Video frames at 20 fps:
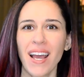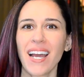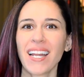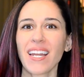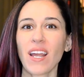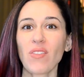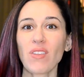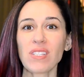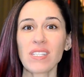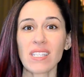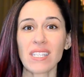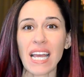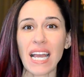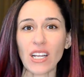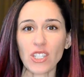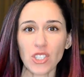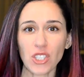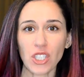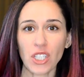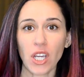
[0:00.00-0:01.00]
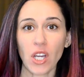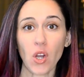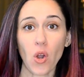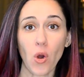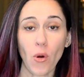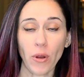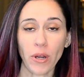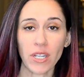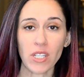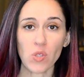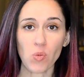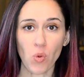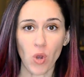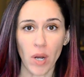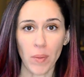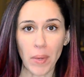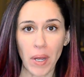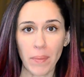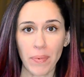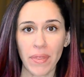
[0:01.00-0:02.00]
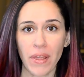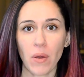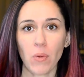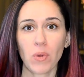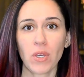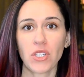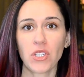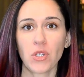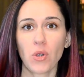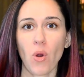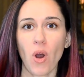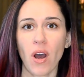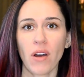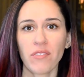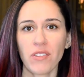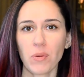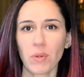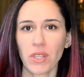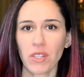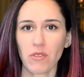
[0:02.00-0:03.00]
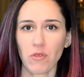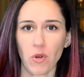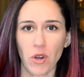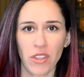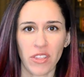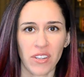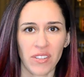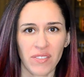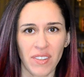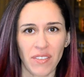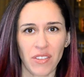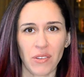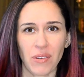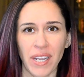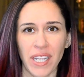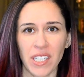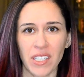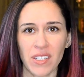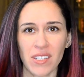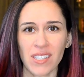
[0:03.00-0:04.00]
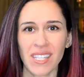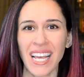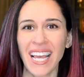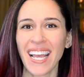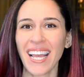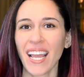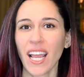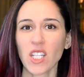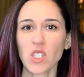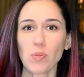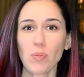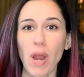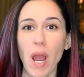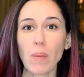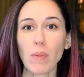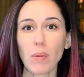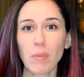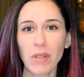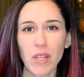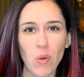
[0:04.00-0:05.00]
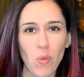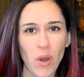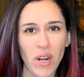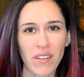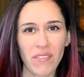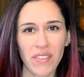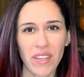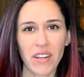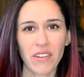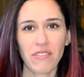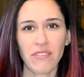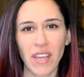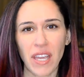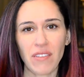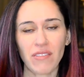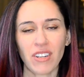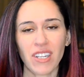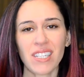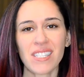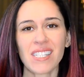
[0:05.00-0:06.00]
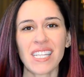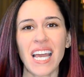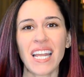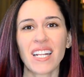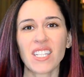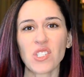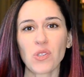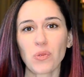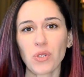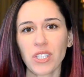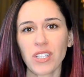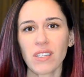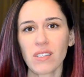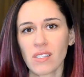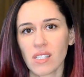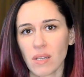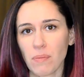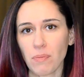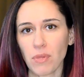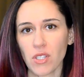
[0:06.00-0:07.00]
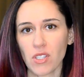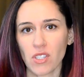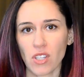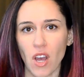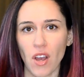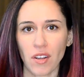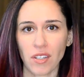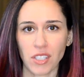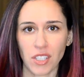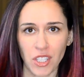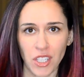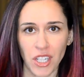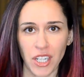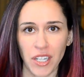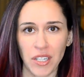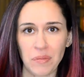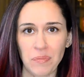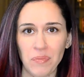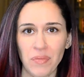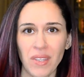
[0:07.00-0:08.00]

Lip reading: Now this is actually a chorus warm-up that we do often with the 4th and 5th graders. It's probably one of their favorites, and it's a really simple song to learn.